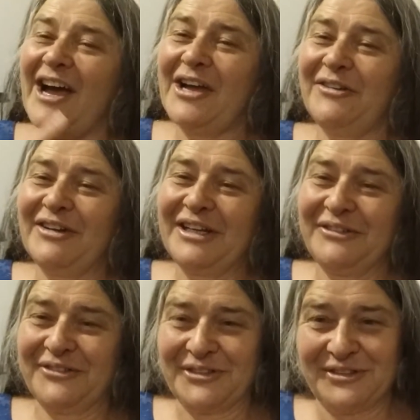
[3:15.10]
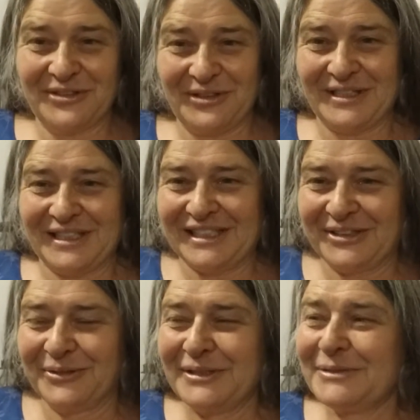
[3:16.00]
I write for Susan
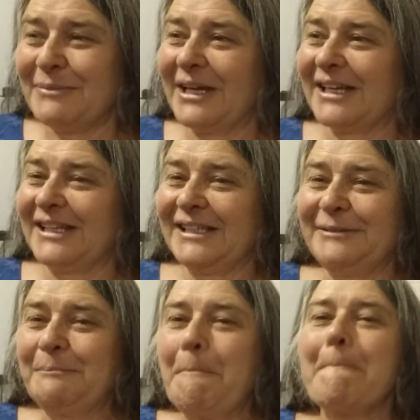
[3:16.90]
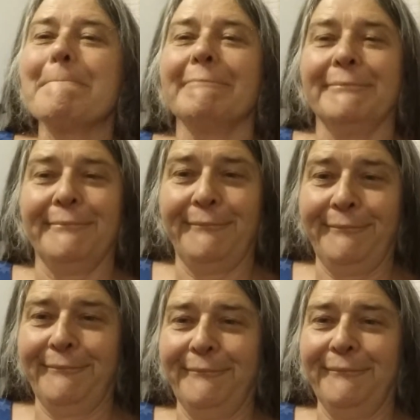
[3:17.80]
Lewis Marketing.
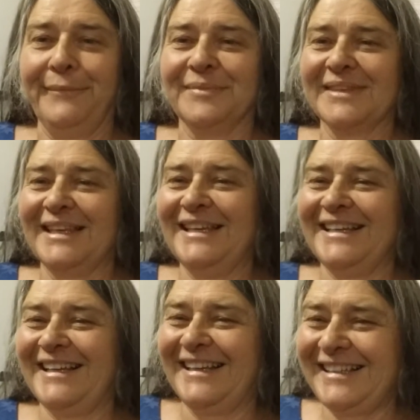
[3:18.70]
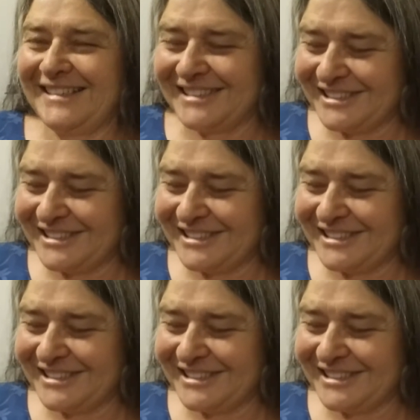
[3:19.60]
Mm hmm